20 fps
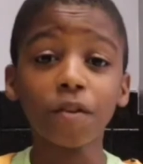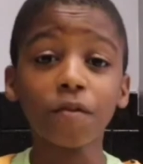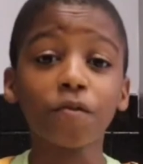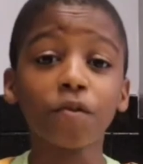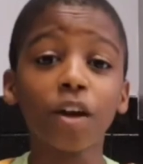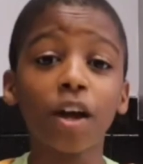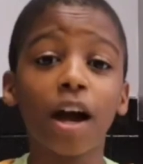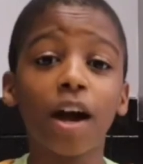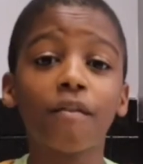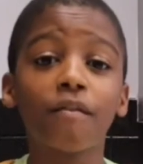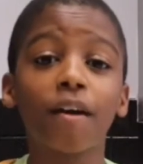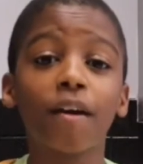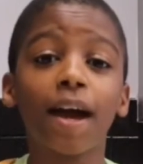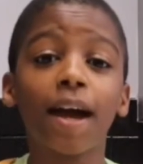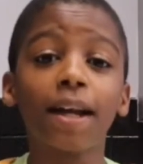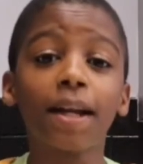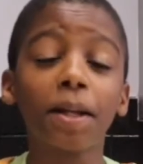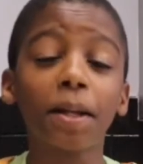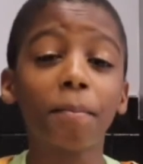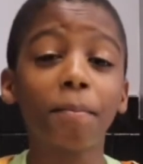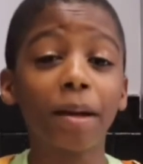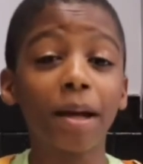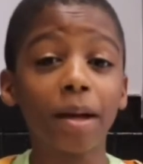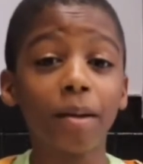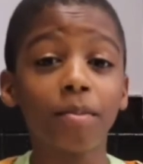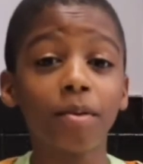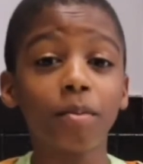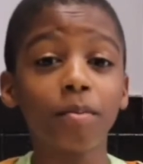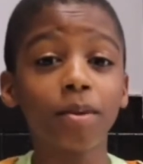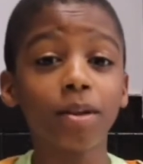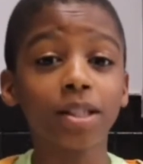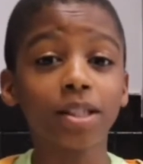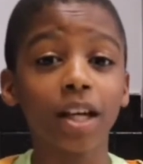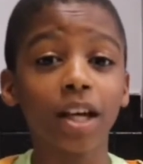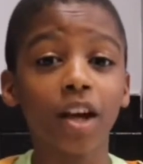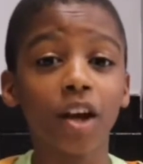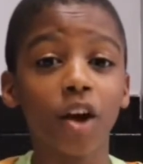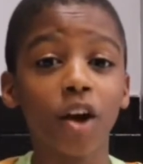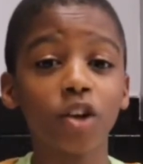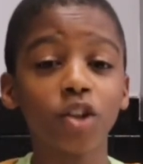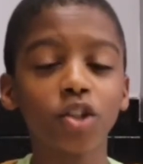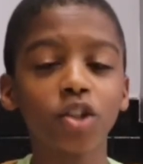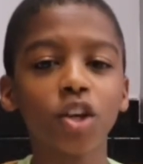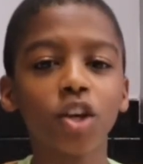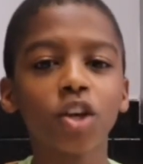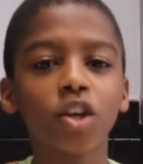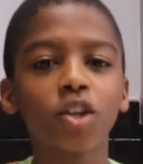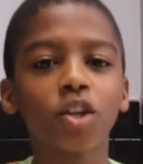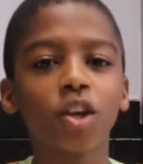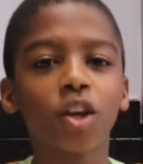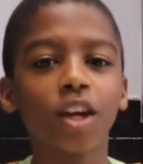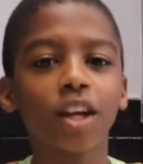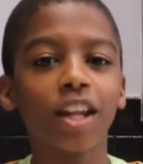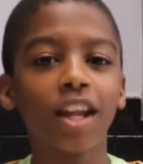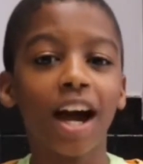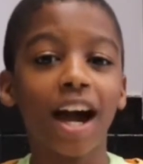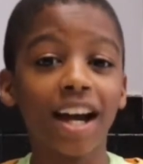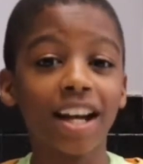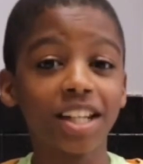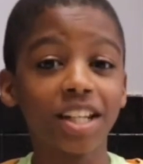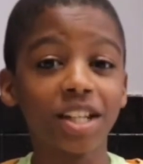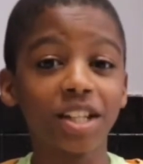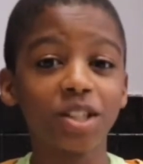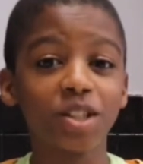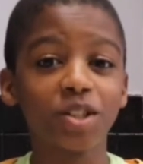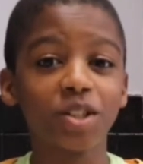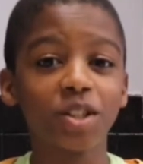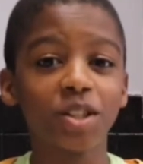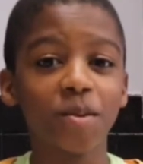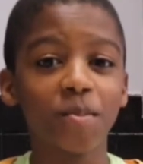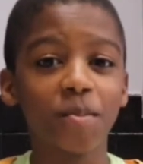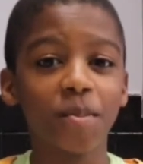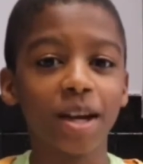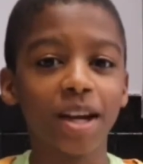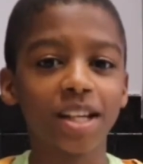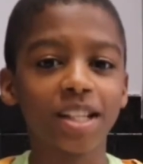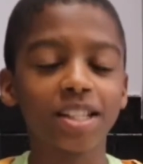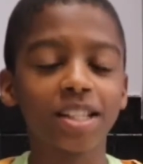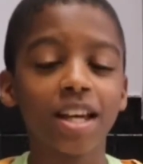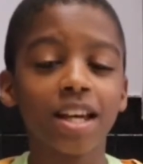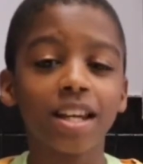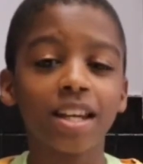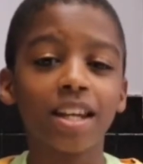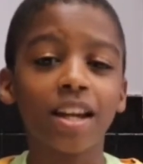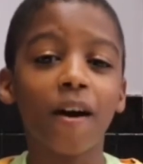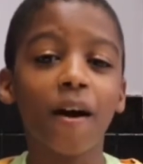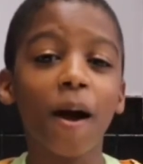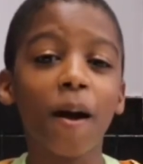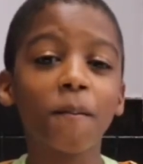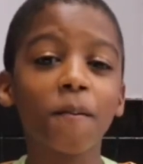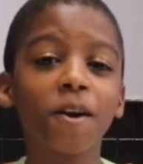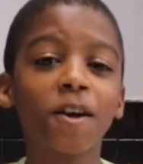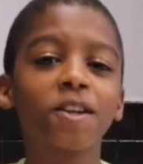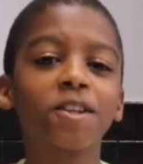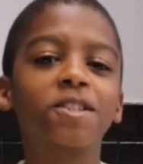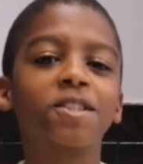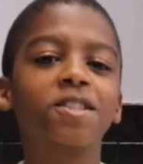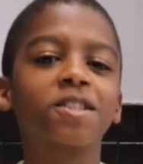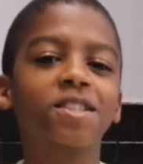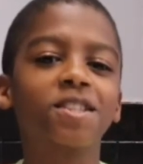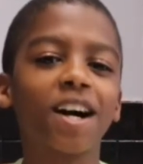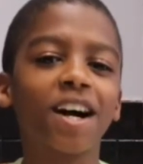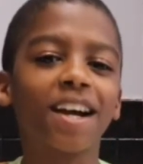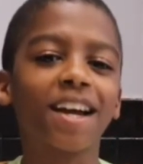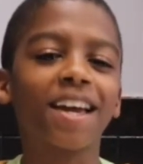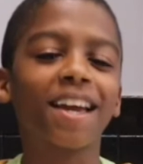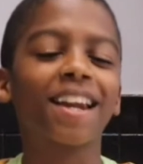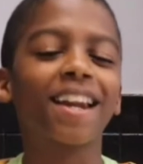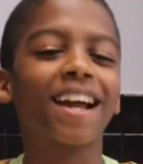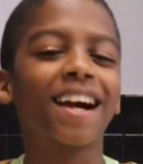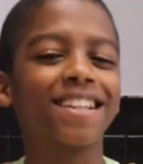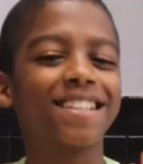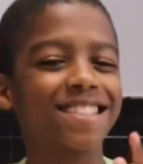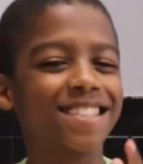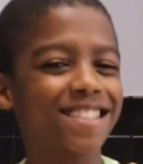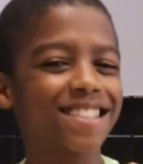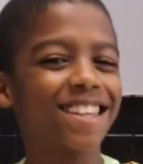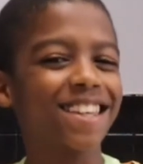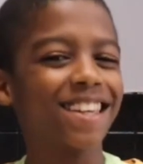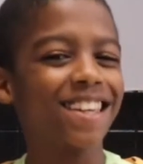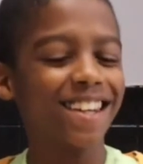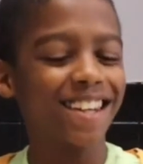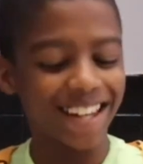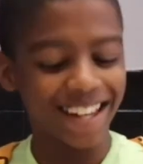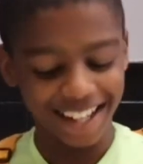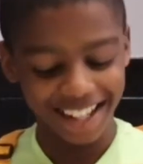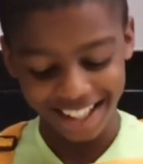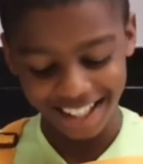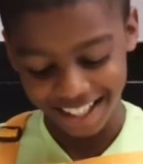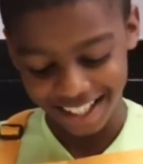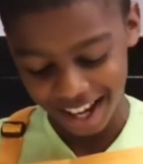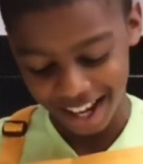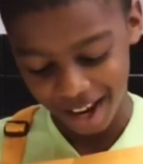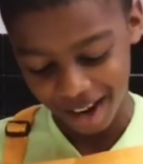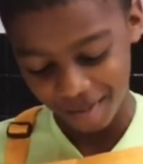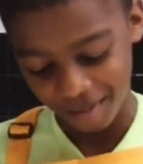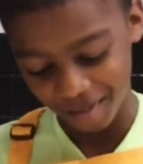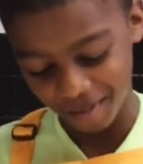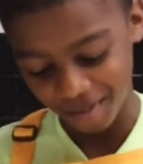you have any baby potatoes, you could add it into the mix. Now I'm going to tuck in and see you next time.